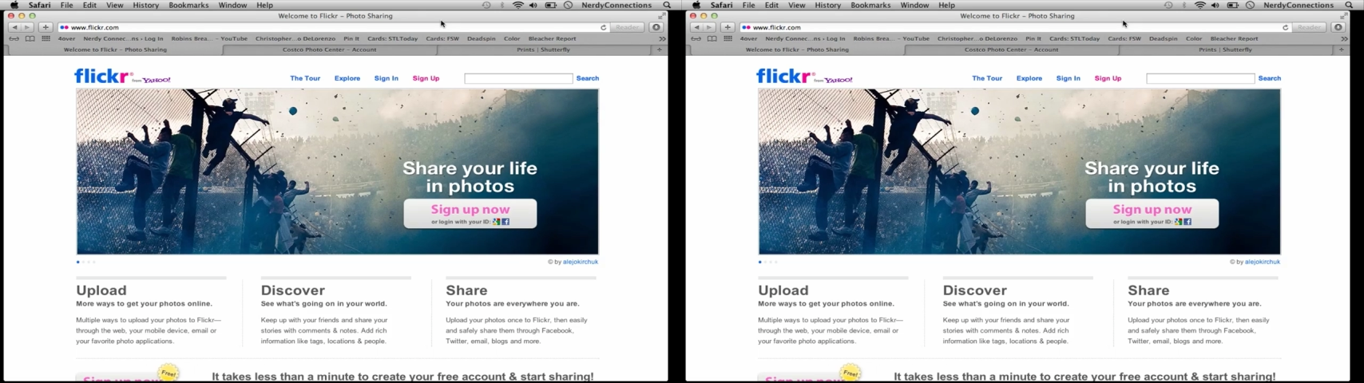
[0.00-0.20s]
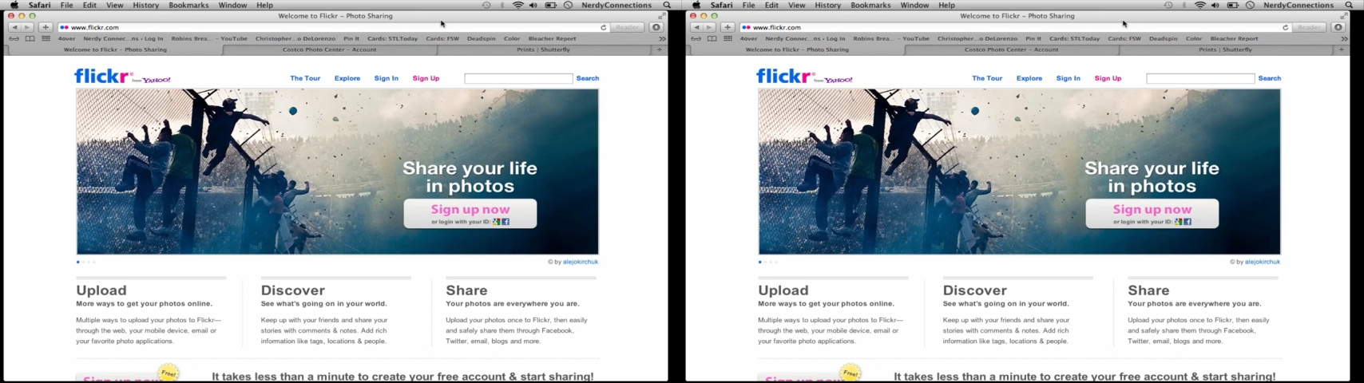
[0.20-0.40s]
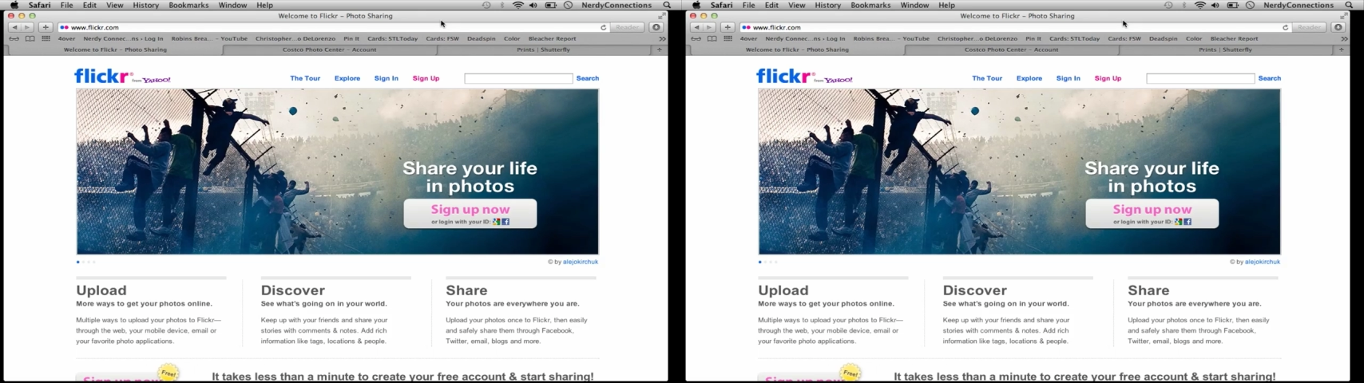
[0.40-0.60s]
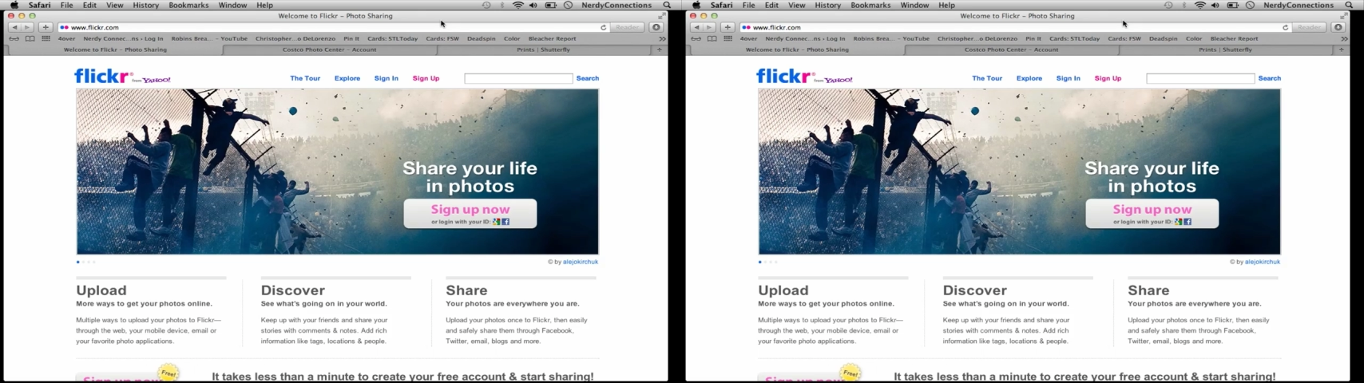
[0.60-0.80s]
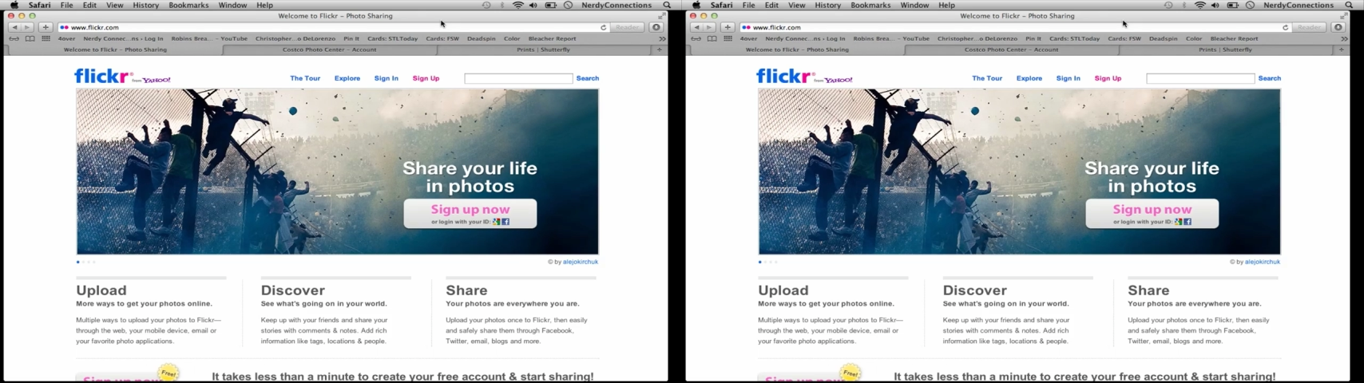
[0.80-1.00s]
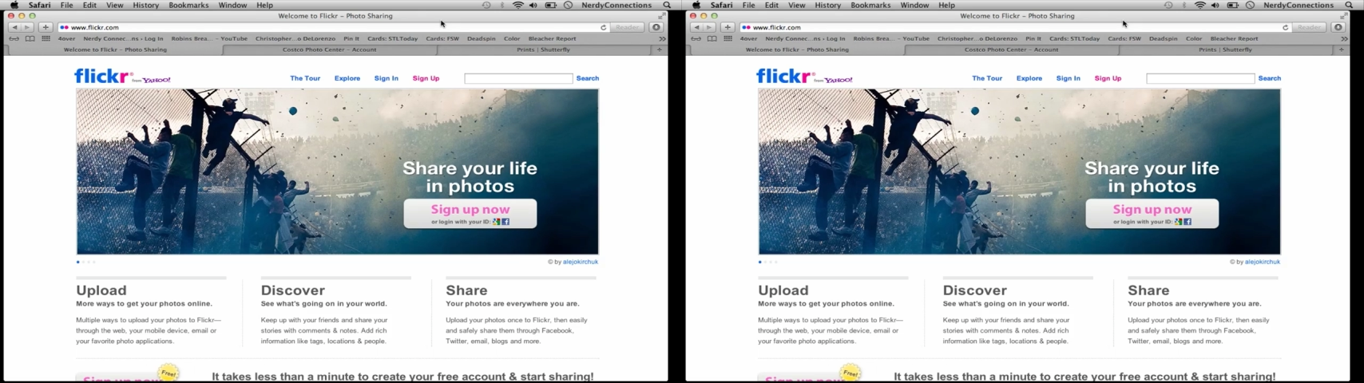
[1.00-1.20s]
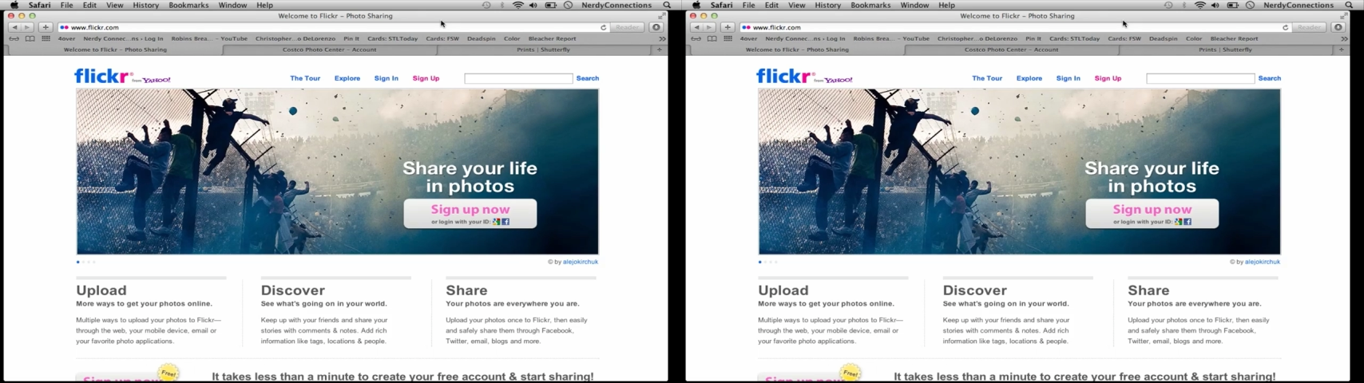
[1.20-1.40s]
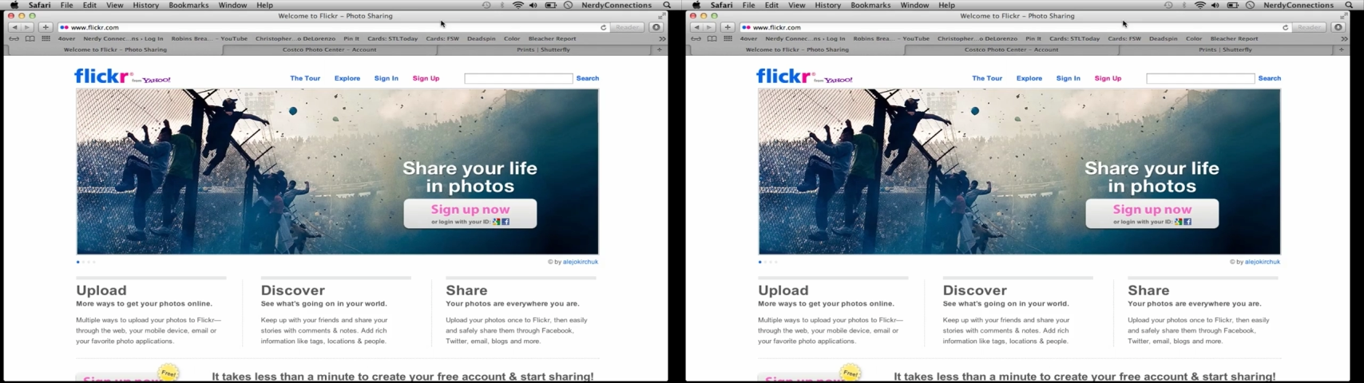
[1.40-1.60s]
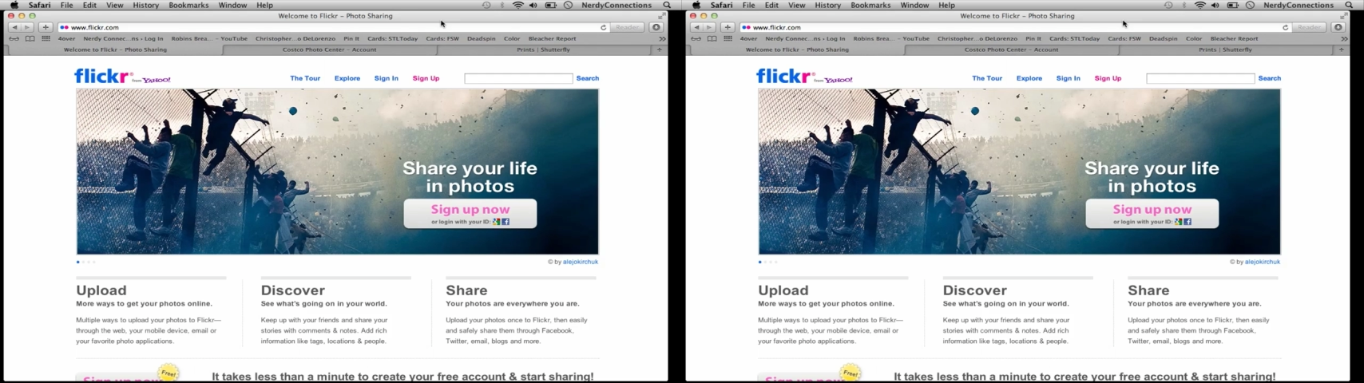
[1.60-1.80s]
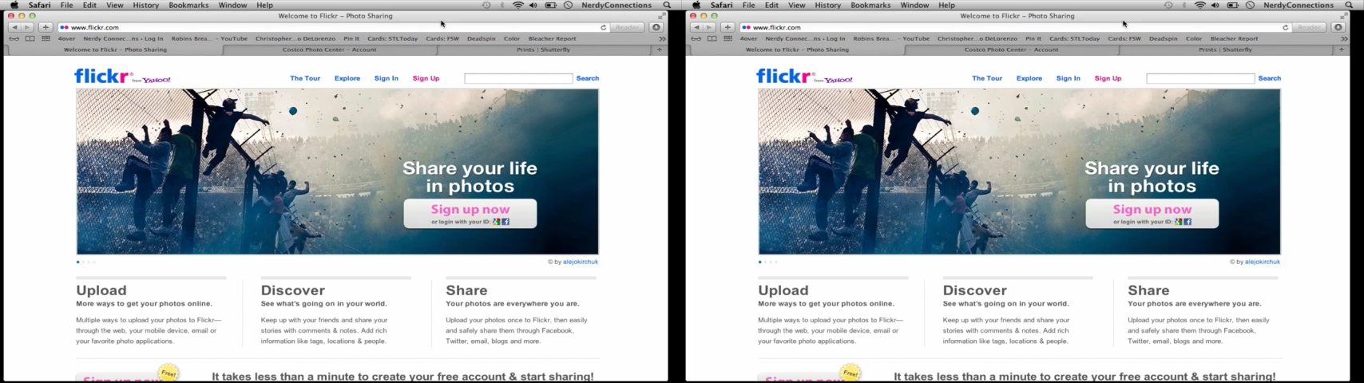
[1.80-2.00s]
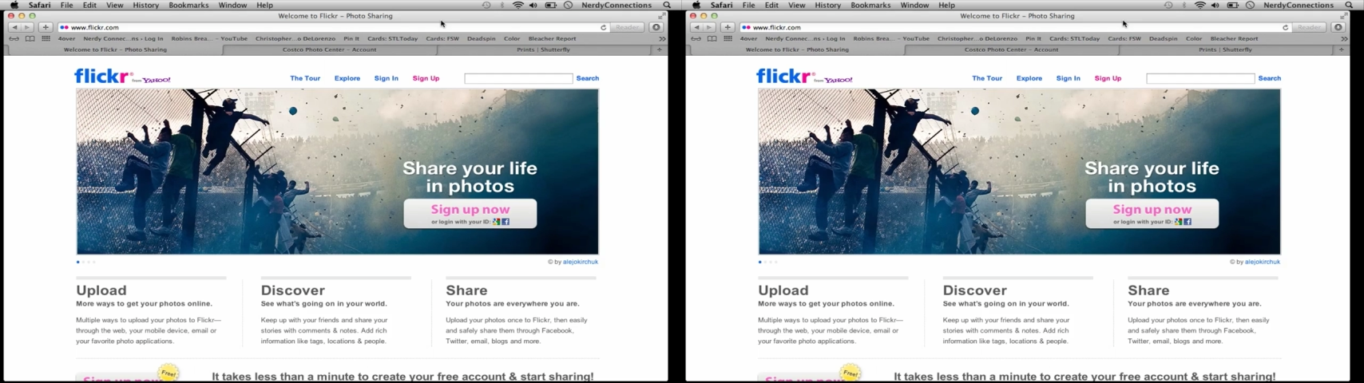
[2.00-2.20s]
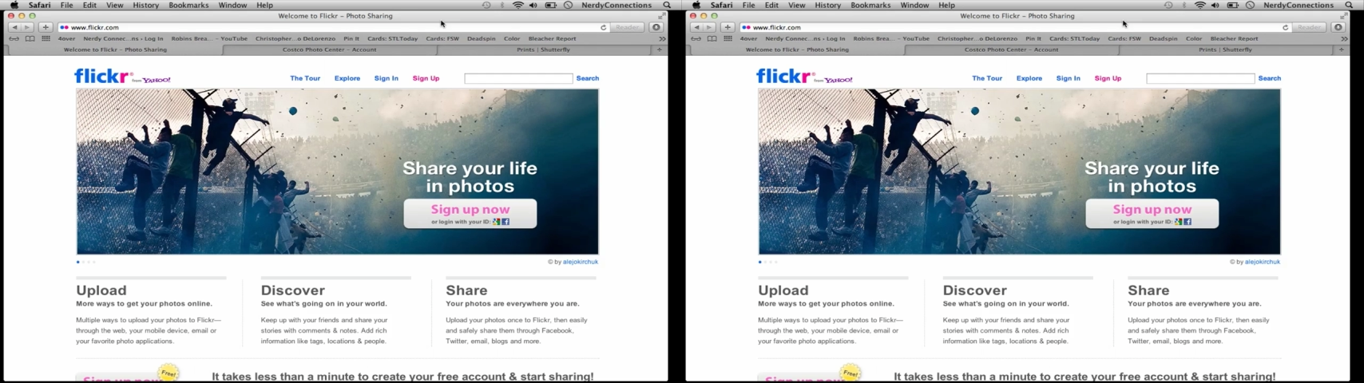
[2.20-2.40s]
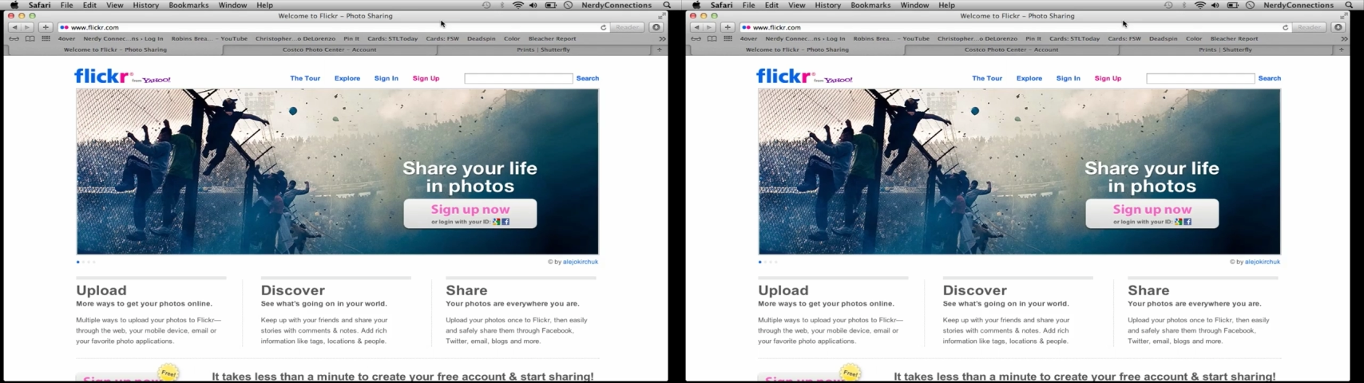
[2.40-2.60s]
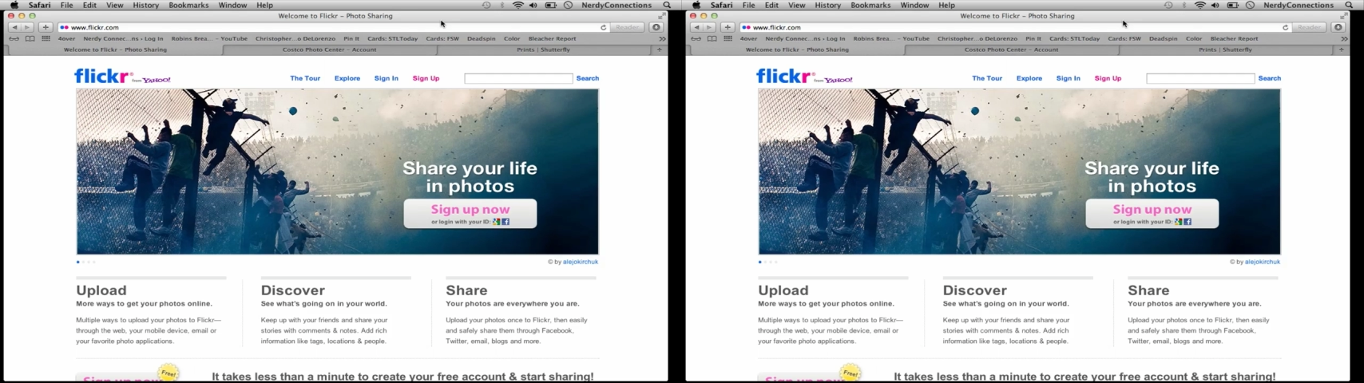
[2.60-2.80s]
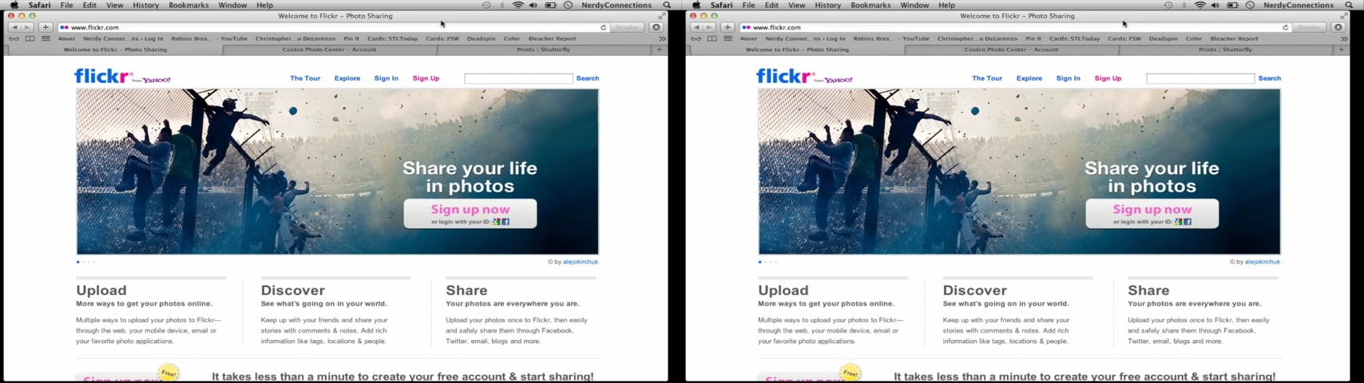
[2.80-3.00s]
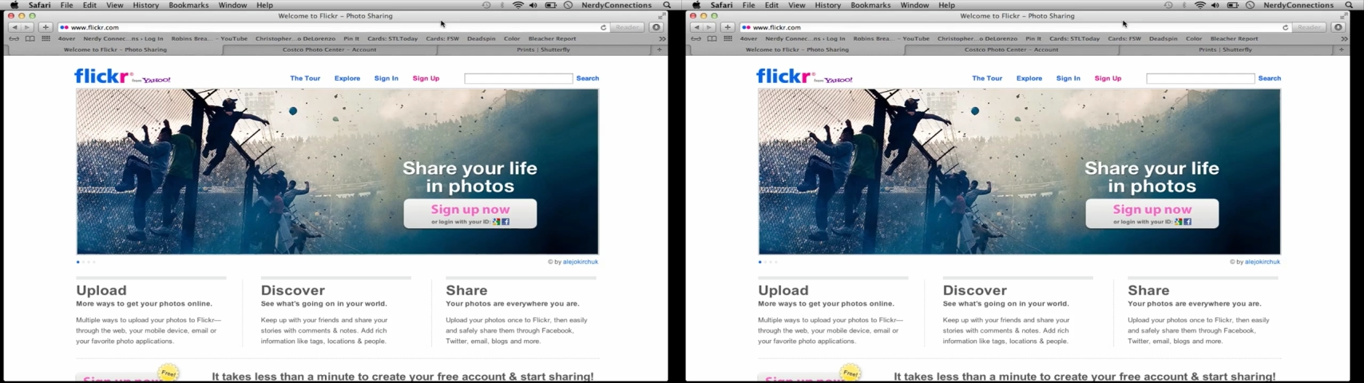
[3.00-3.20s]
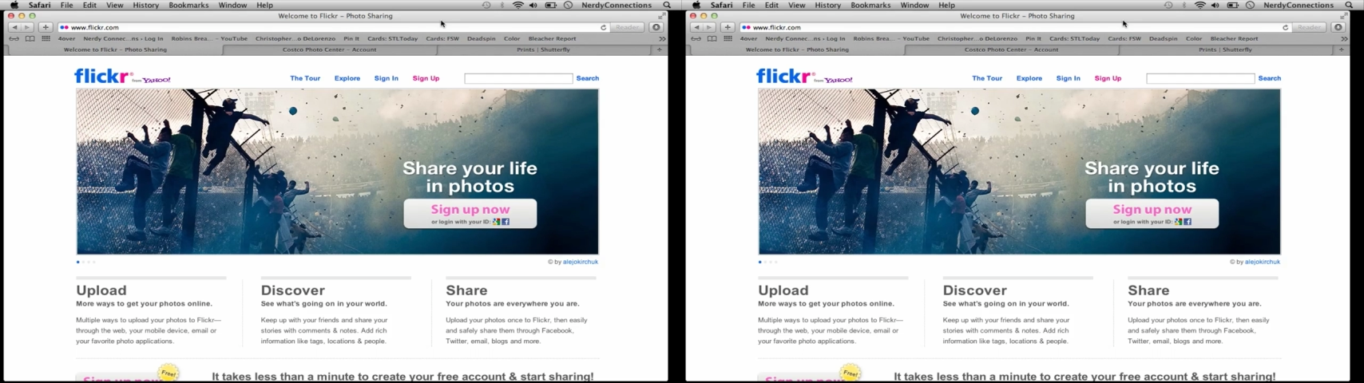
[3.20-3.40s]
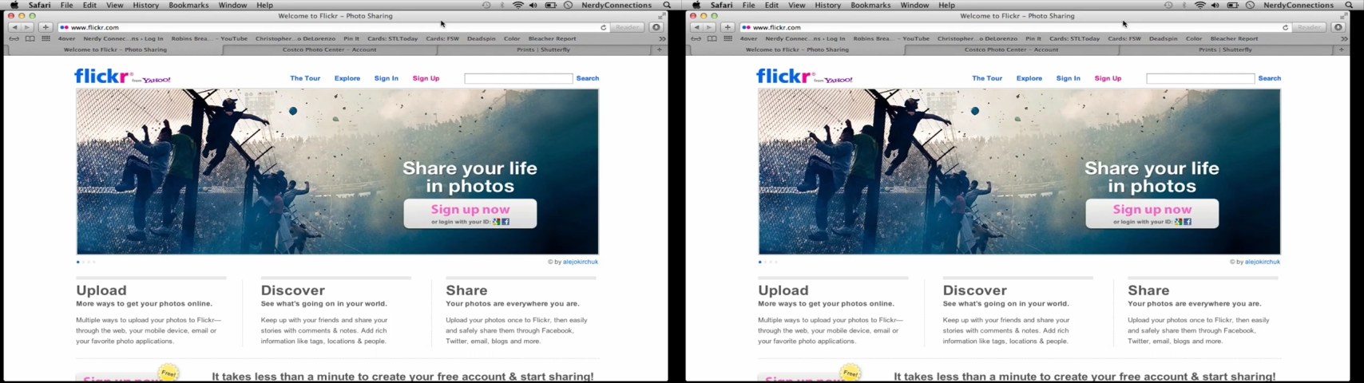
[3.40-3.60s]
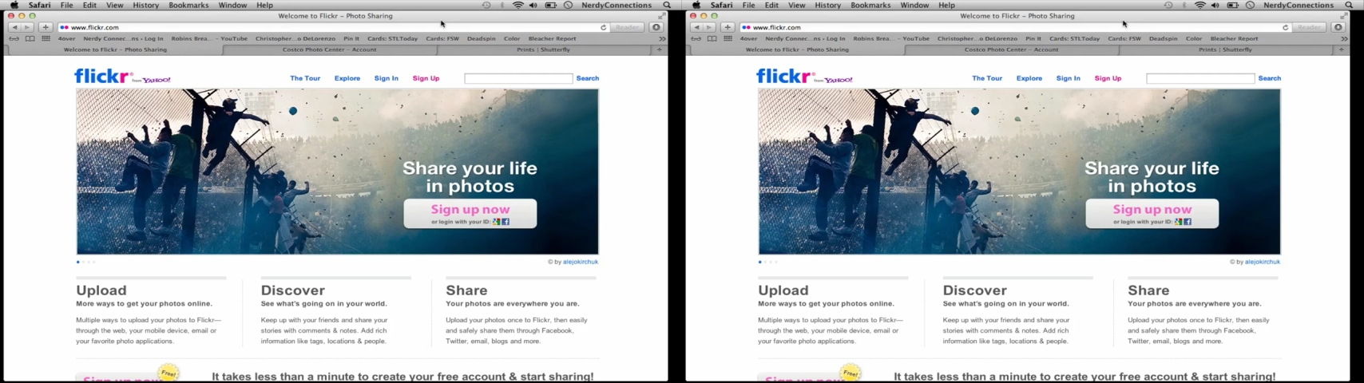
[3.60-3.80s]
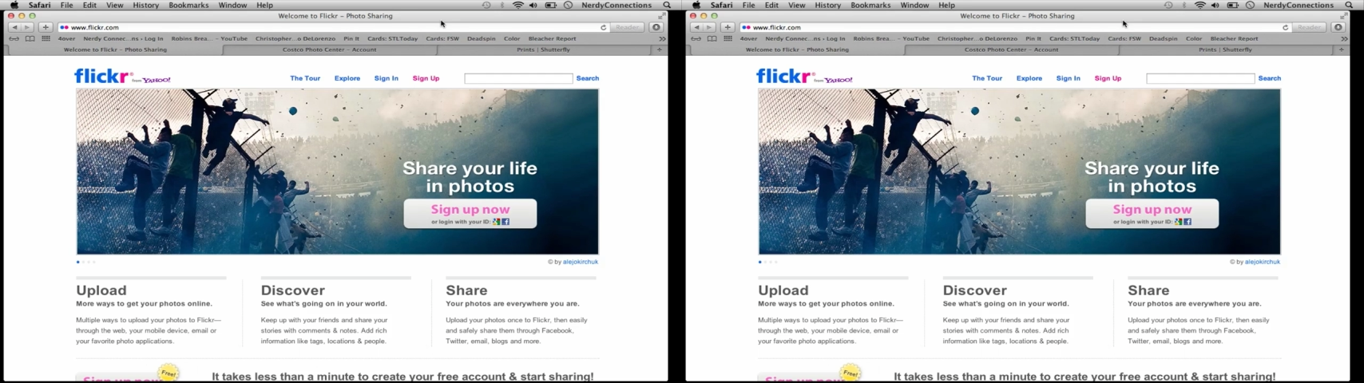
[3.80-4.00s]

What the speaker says: Nobody's mouth can be seen.